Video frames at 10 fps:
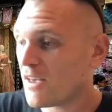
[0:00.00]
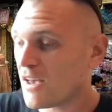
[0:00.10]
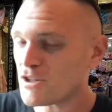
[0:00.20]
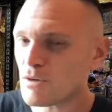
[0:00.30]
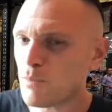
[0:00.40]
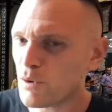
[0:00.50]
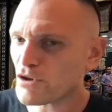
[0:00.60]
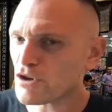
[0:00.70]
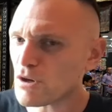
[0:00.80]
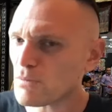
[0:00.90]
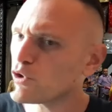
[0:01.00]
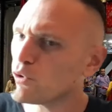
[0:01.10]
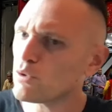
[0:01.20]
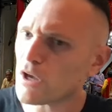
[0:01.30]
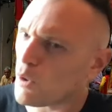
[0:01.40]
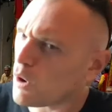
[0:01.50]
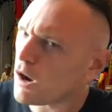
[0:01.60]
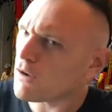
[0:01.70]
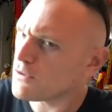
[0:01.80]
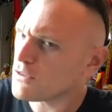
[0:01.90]
and she points to some dude like
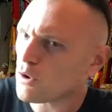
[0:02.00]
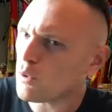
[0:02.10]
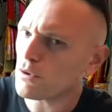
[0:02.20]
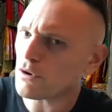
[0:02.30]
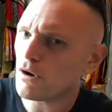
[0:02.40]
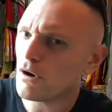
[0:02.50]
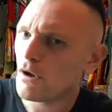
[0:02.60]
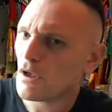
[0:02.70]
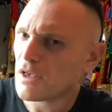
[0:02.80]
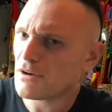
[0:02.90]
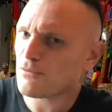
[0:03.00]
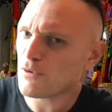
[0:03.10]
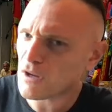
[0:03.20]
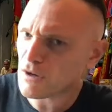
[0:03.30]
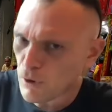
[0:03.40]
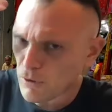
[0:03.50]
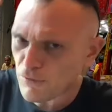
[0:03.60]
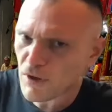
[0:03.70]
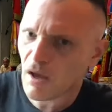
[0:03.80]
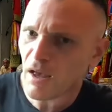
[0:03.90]
off in the corner in a freaking
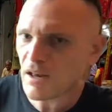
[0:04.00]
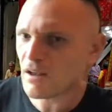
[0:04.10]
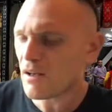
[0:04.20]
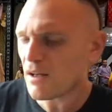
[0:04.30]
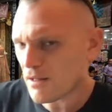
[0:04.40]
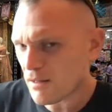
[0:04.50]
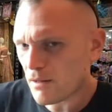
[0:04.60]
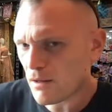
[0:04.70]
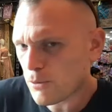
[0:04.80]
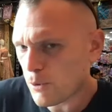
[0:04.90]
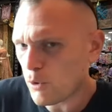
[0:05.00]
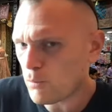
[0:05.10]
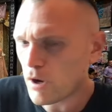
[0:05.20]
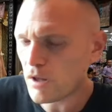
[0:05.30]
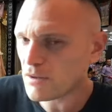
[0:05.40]
kofia and a, a thobe, right?